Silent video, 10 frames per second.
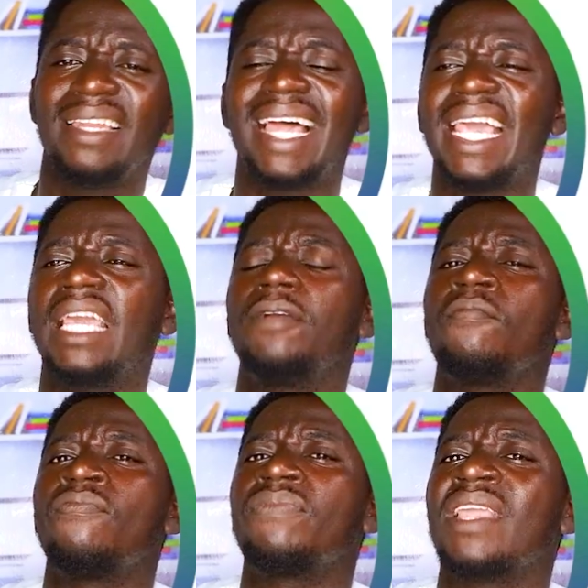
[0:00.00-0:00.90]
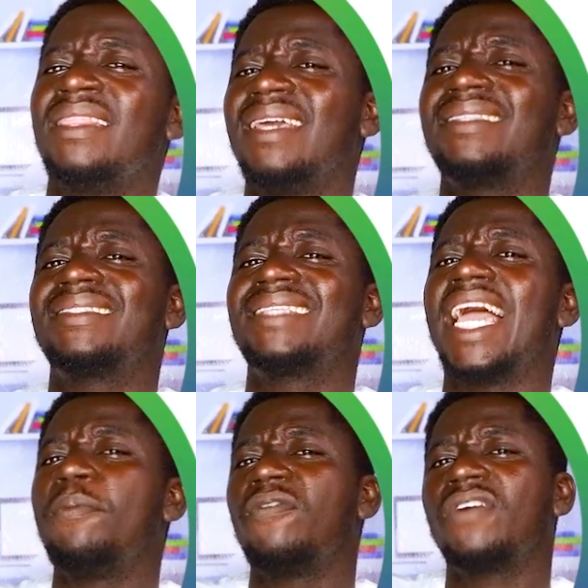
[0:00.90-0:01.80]
like the
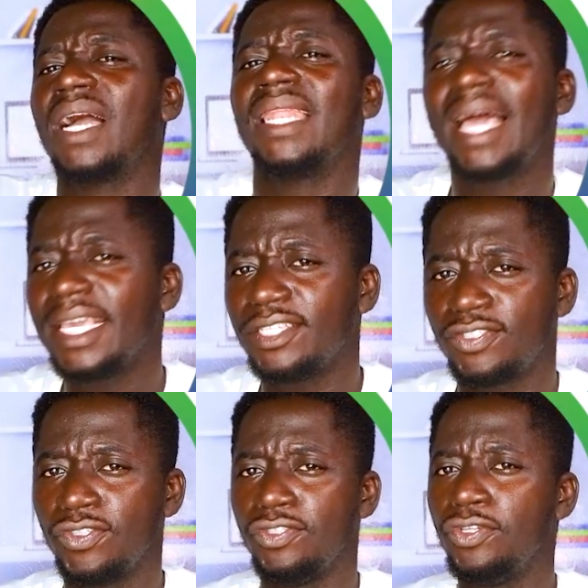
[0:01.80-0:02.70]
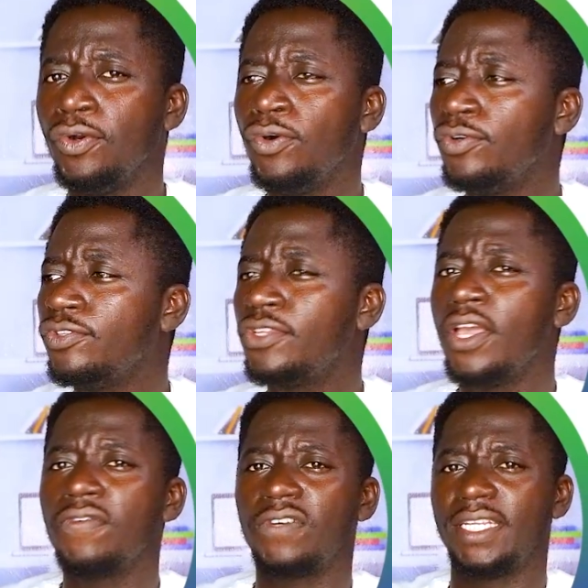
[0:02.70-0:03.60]
type of color it should use
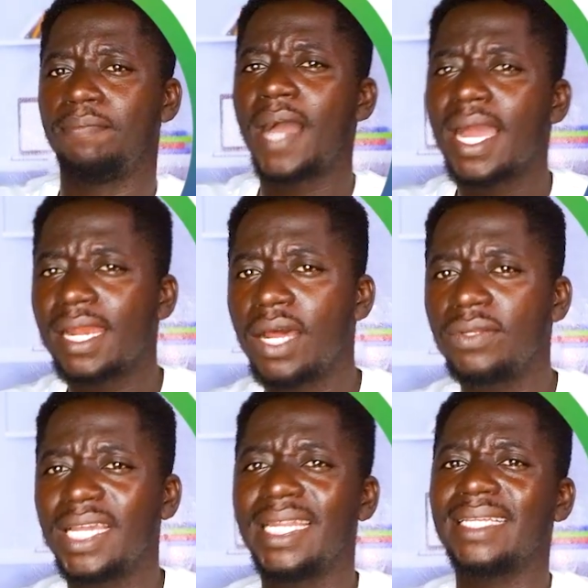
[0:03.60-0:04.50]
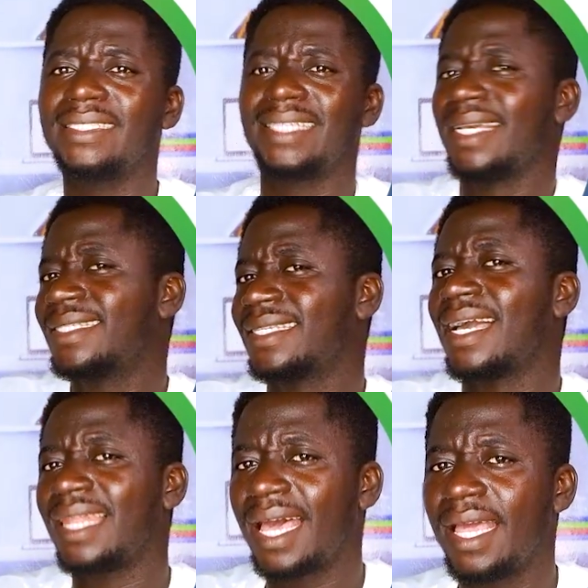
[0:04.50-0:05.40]
for the background and the text
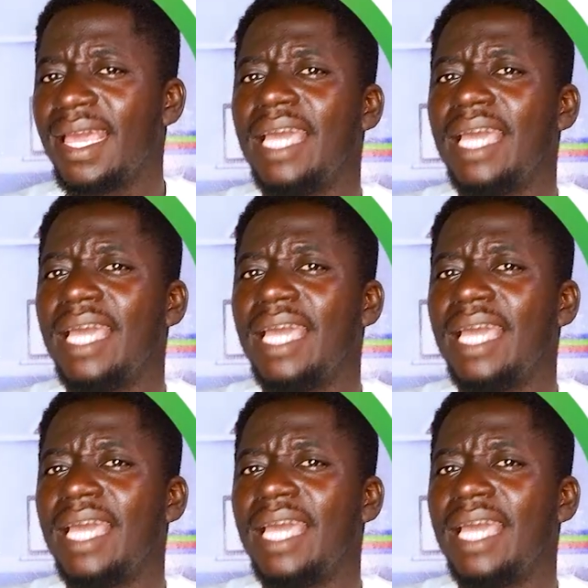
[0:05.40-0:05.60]
color,